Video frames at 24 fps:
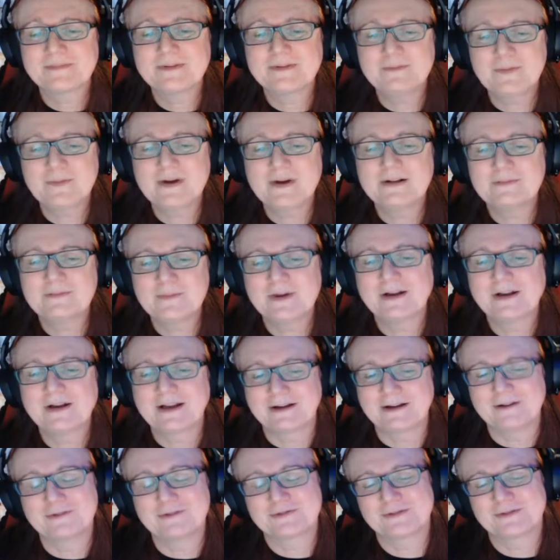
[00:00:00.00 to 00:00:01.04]
we're
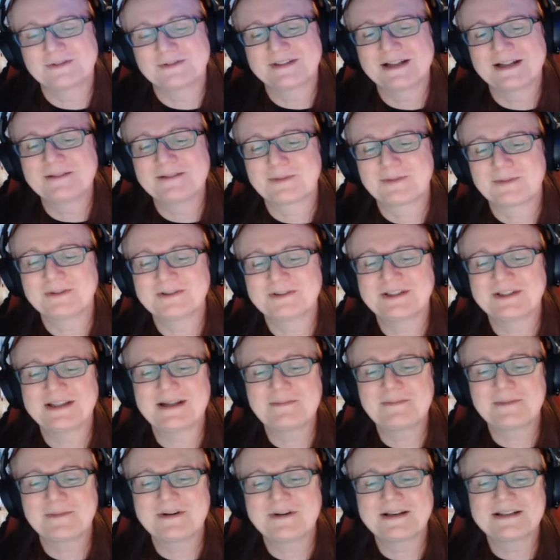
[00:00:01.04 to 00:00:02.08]
going to draw a bunch of
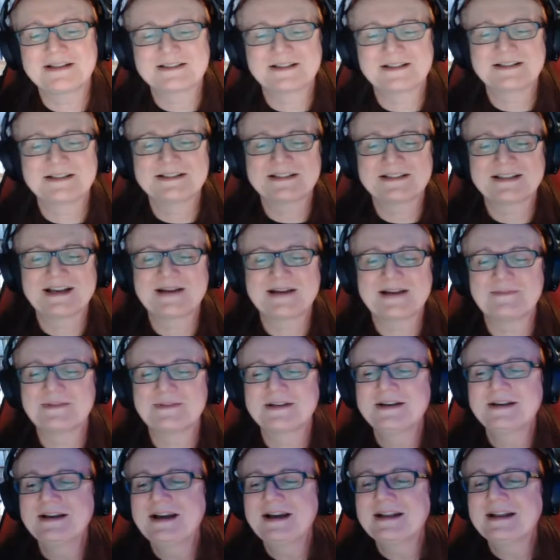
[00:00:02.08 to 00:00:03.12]
dead bodies on the steps.
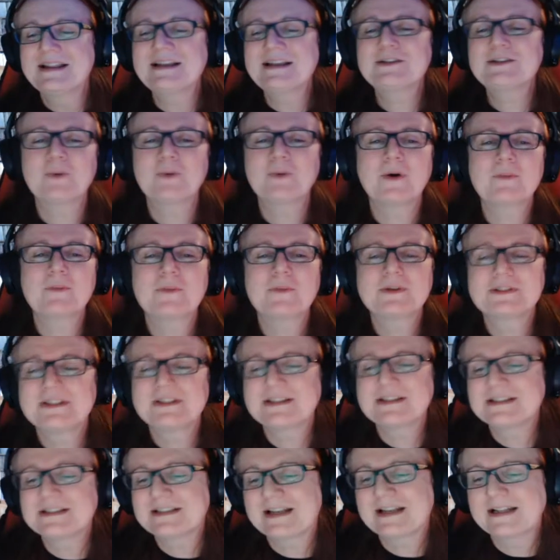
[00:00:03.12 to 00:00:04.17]
This one was
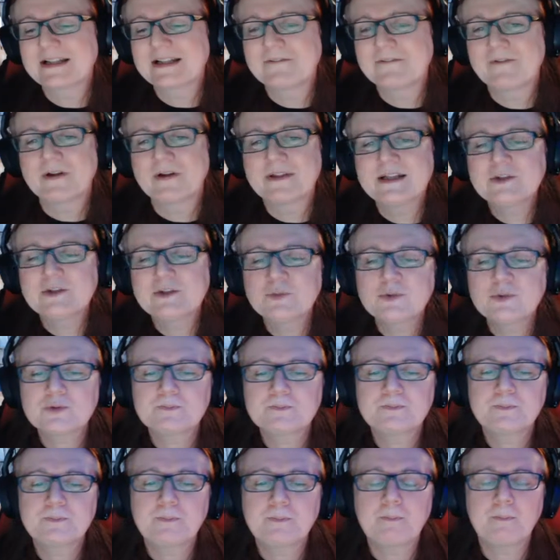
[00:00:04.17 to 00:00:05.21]
insanely fun. This was
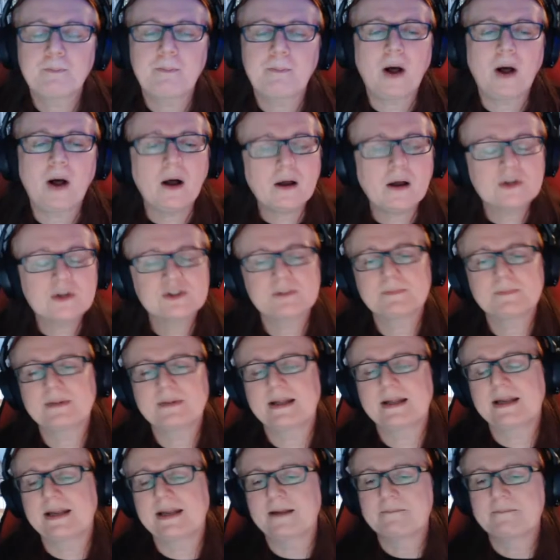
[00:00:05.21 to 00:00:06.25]

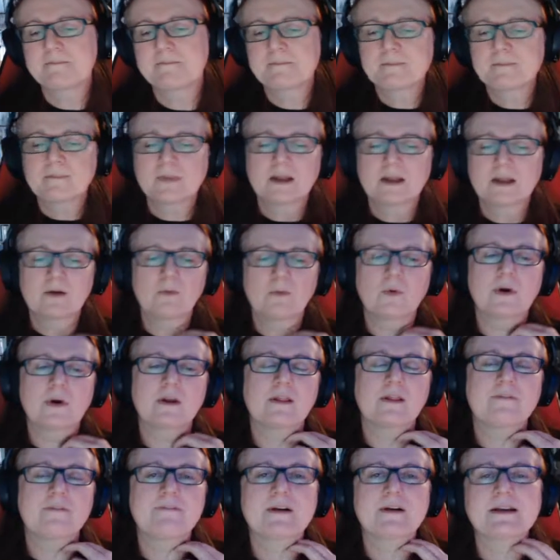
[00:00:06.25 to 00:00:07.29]
possibly one
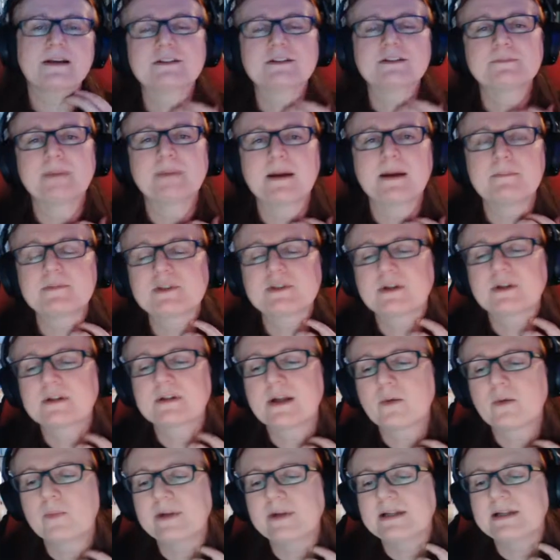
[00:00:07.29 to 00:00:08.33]
of the funnest maps
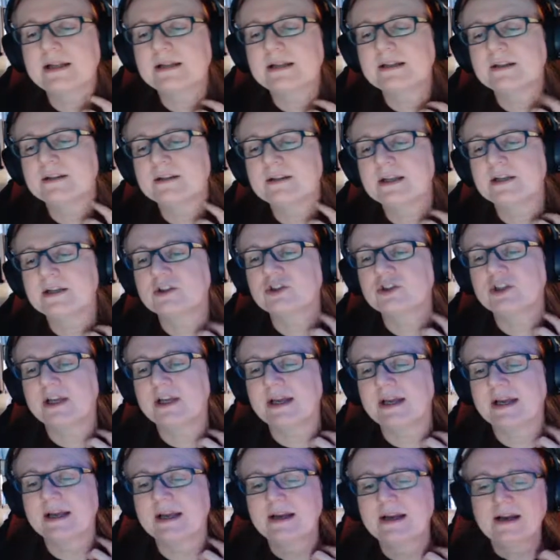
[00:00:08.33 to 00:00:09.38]
that we did this
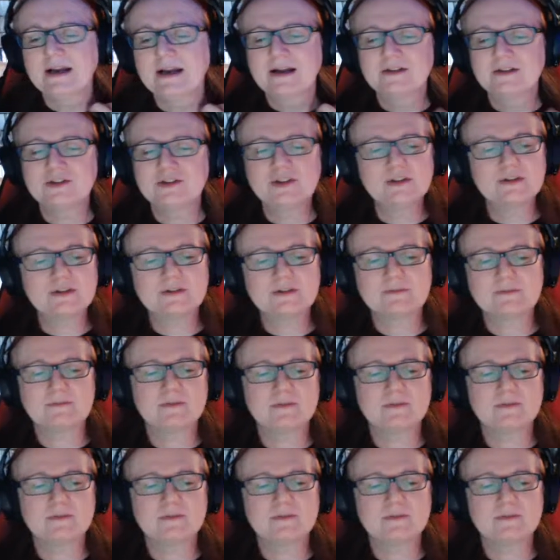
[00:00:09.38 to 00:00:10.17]
year. Just